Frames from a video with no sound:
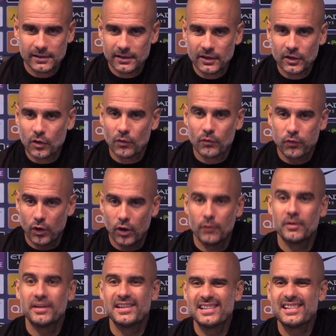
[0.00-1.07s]
in confront
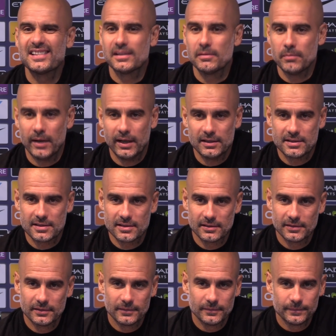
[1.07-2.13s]
of his teammates.
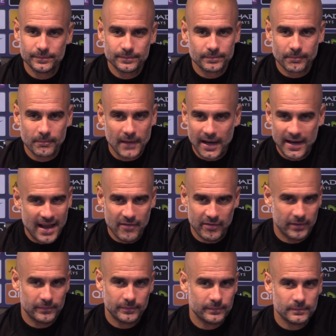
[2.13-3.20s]
I
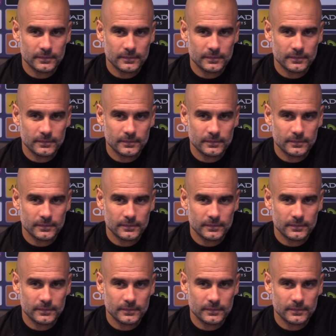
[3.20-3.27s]
never.